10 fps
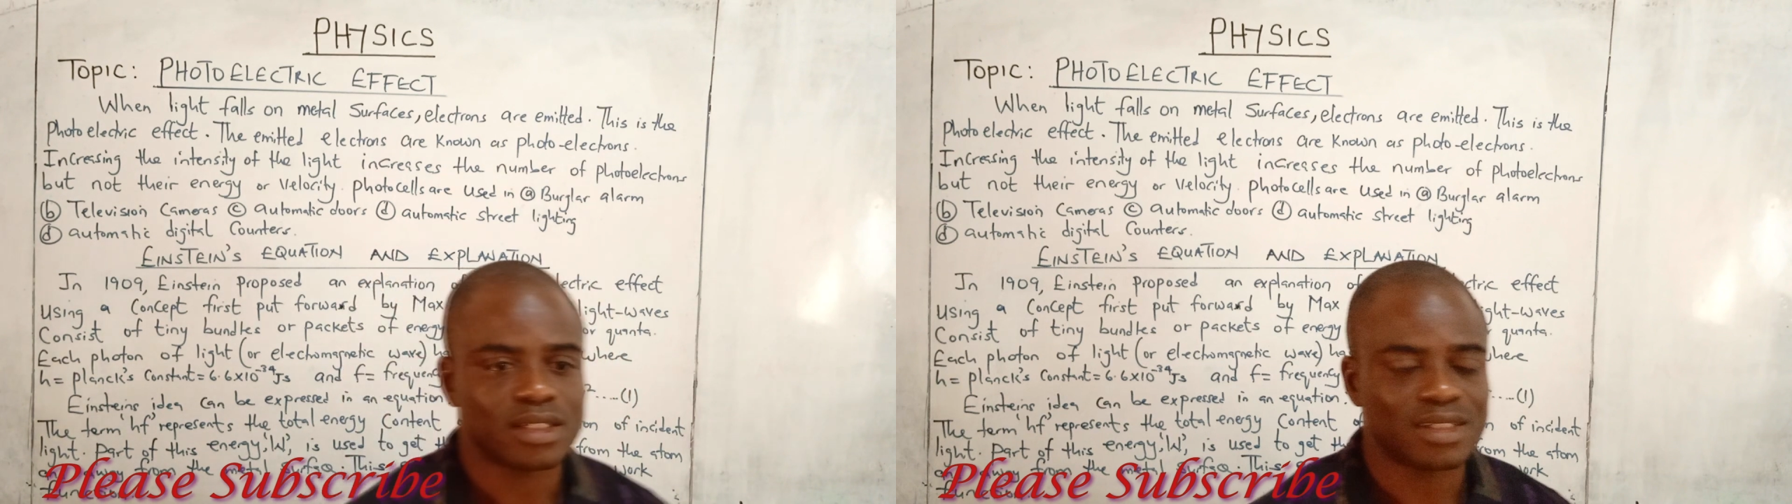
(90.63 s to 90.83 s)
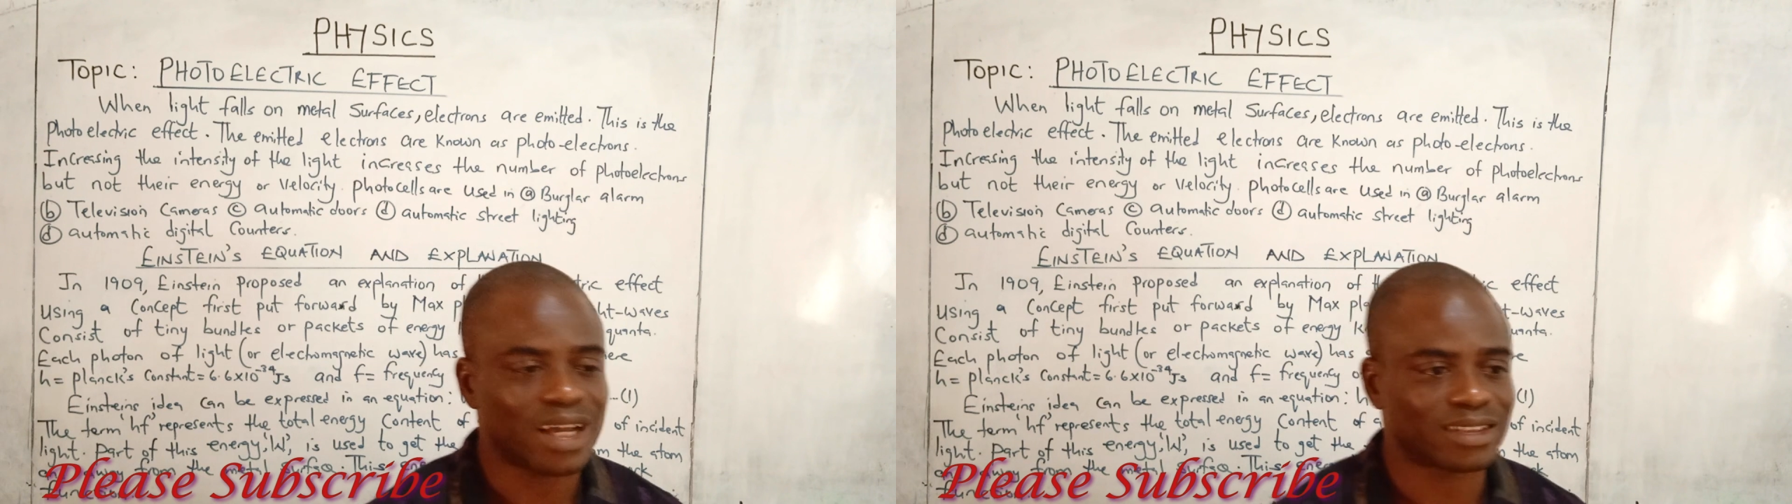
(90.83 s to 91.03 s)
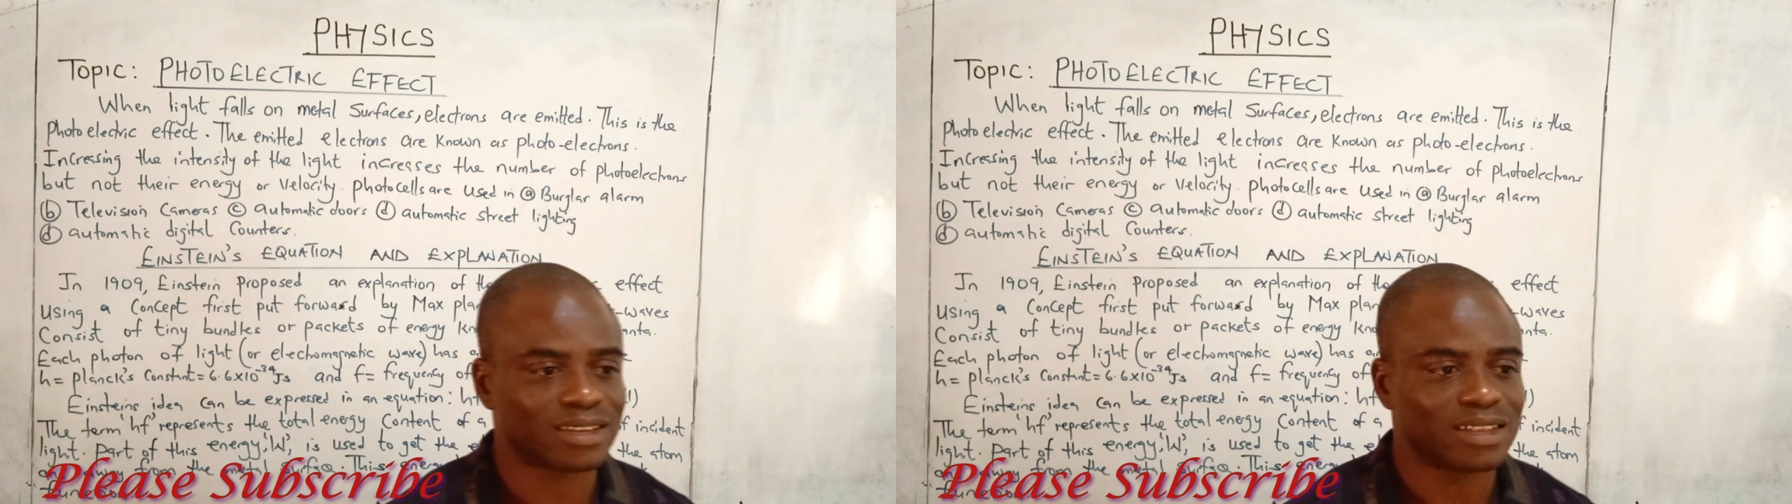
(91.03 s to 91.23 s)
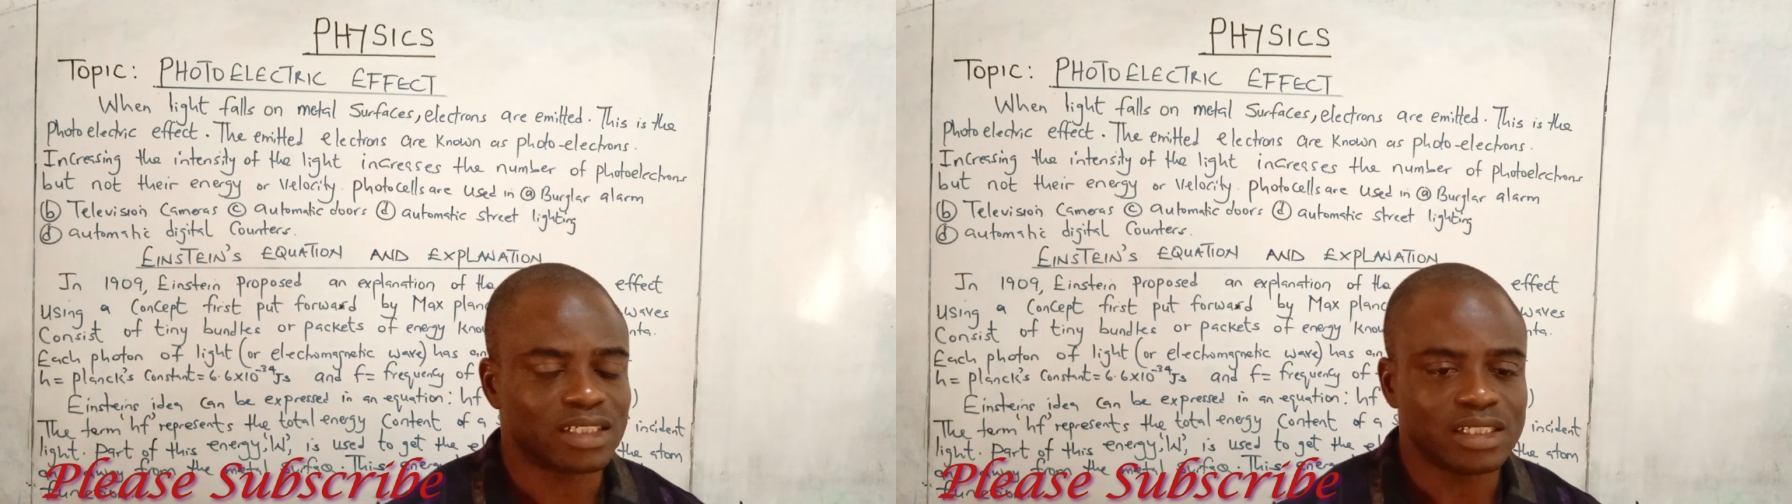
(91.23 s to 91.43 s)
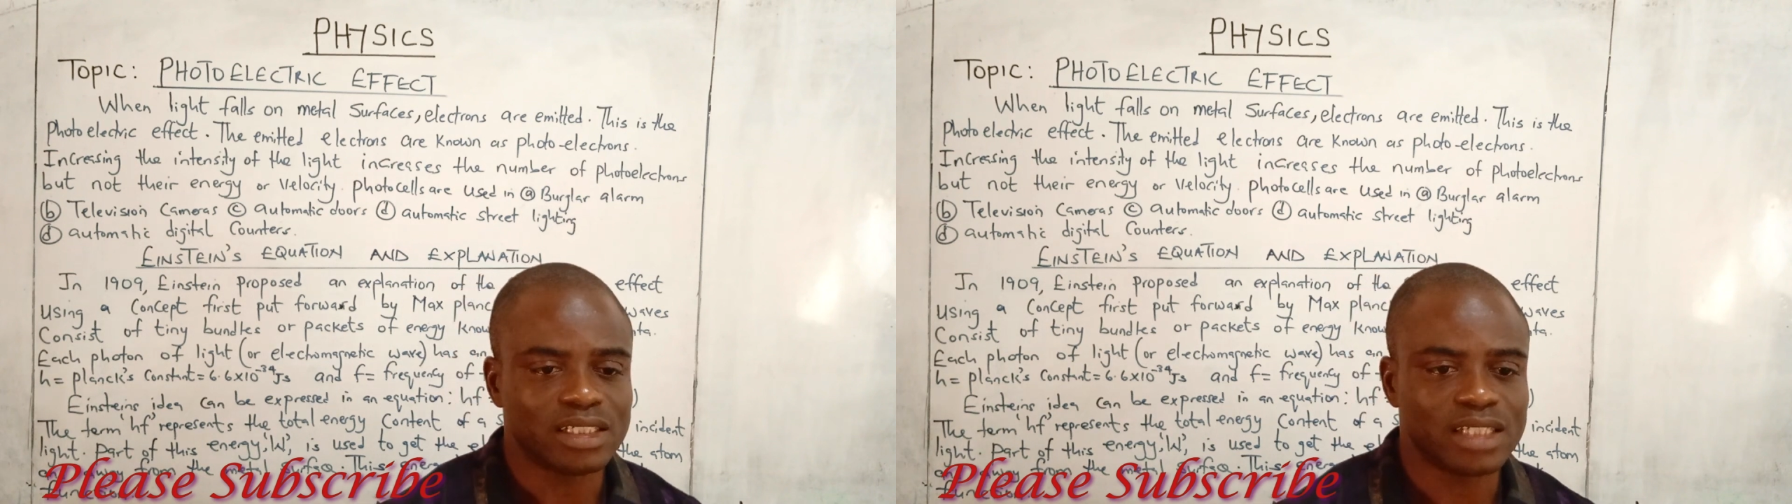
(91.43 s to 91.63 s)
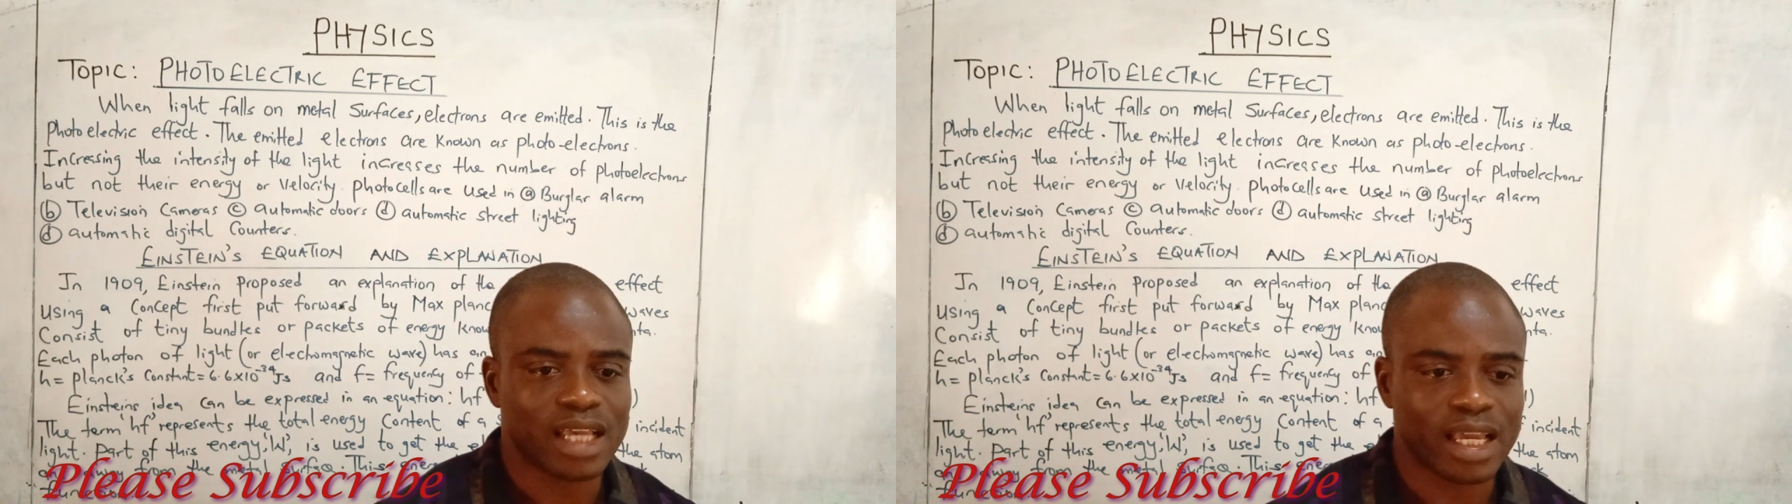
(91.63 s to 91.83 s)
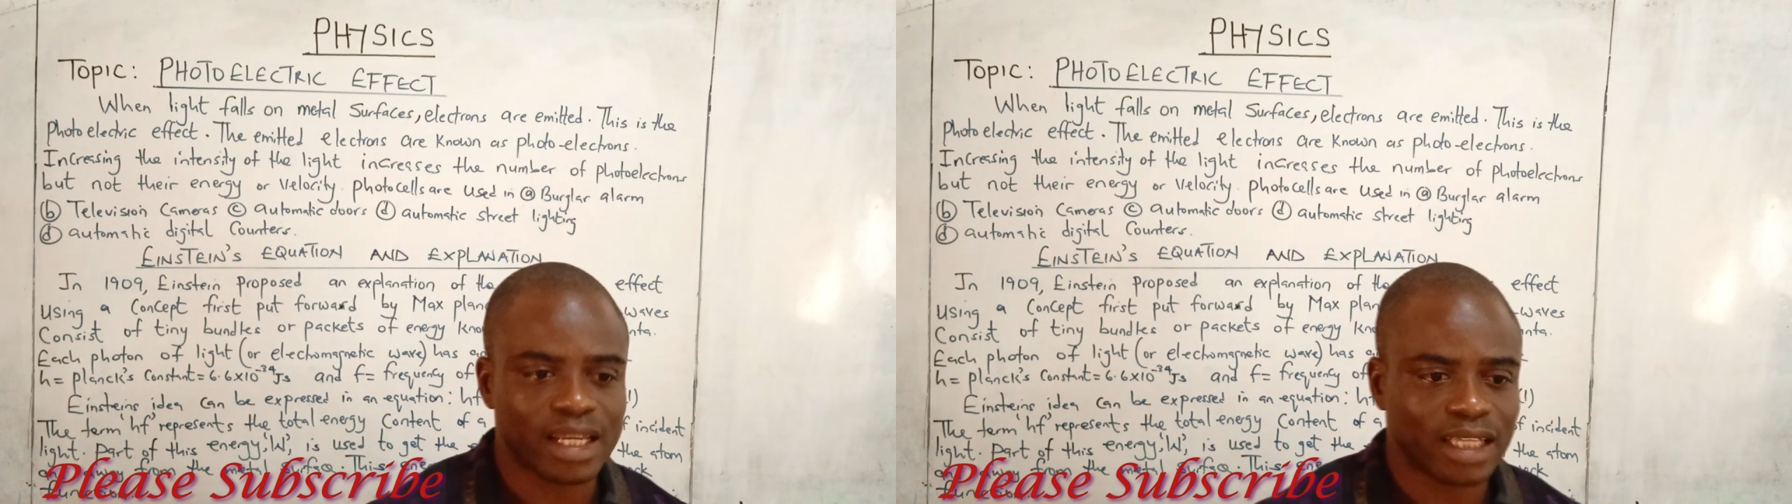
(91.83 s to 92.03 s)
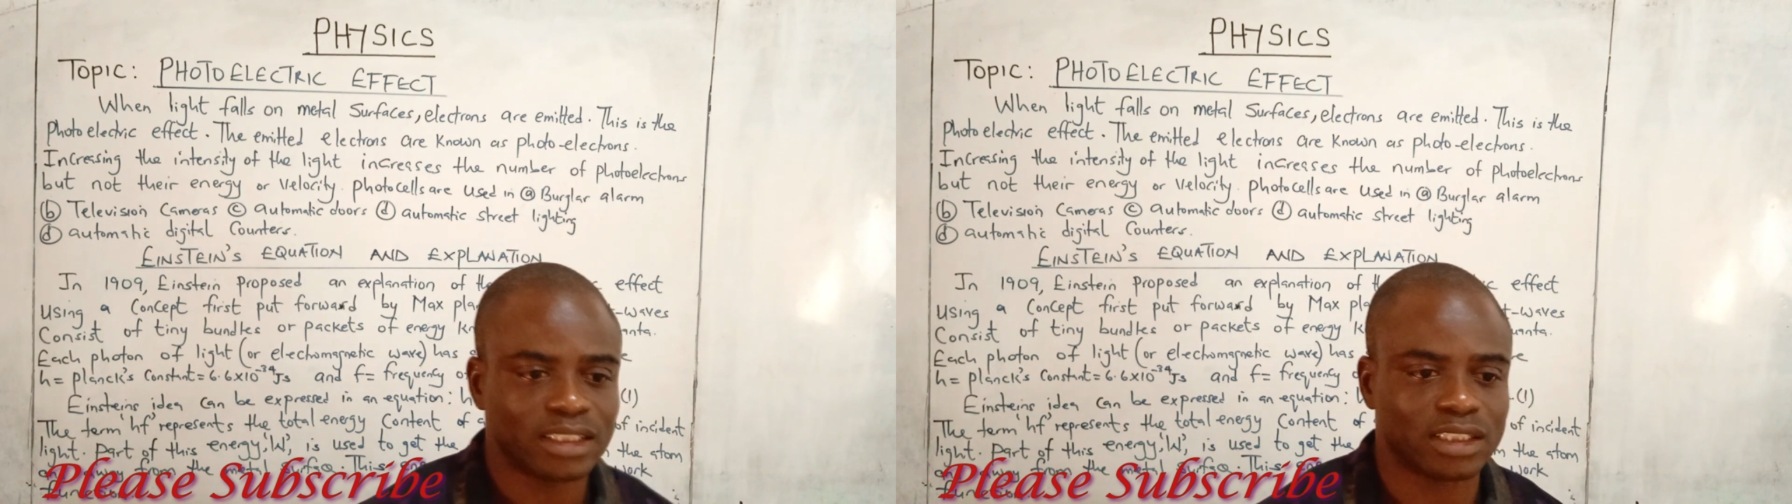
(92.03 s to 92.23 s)
that the
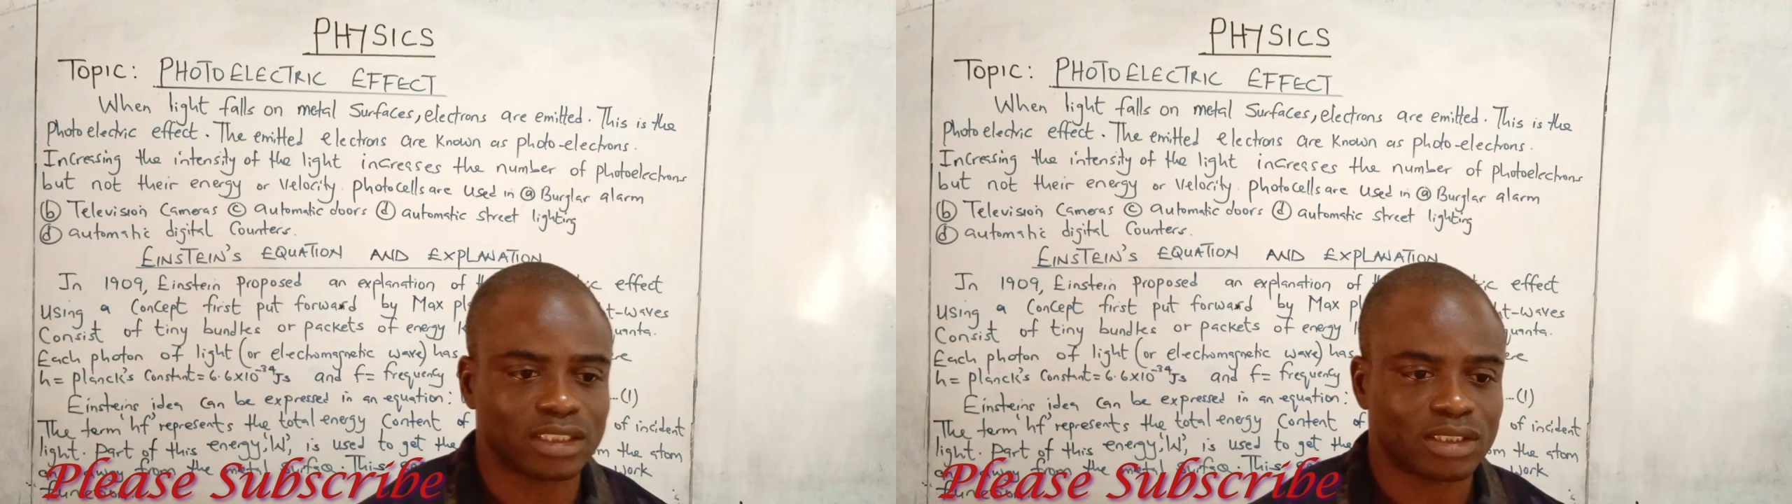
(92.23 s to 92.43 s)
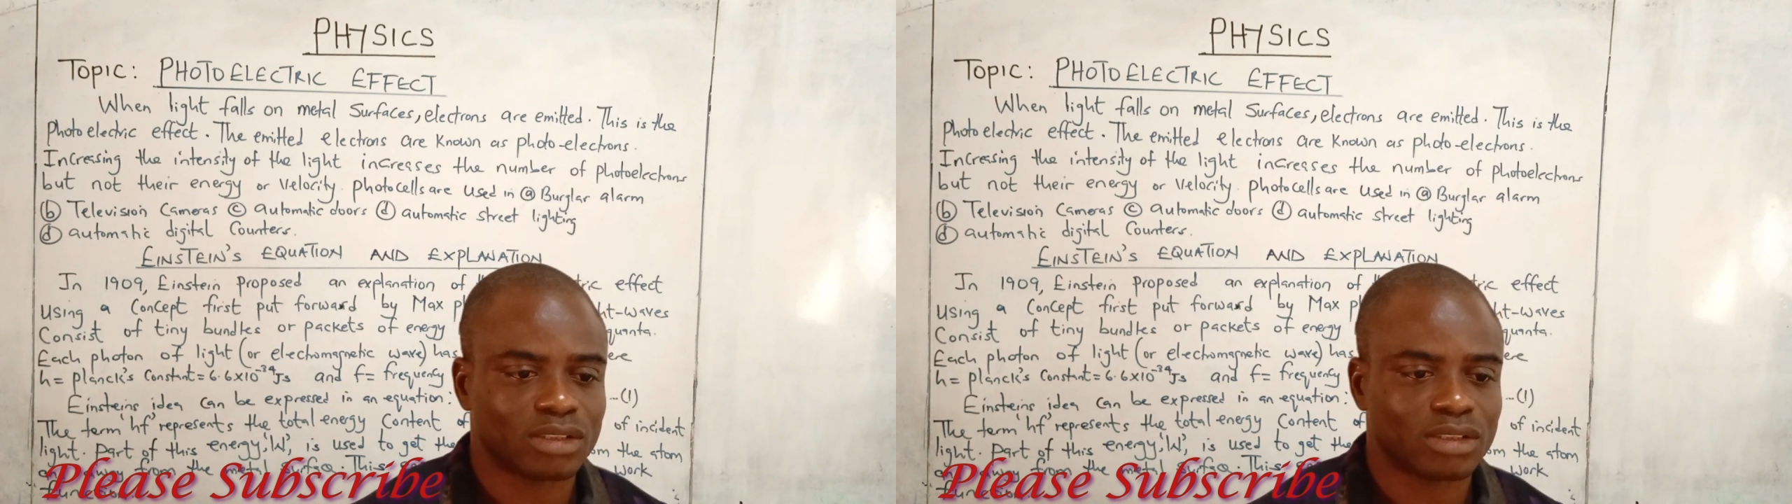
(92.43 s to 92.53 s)
energy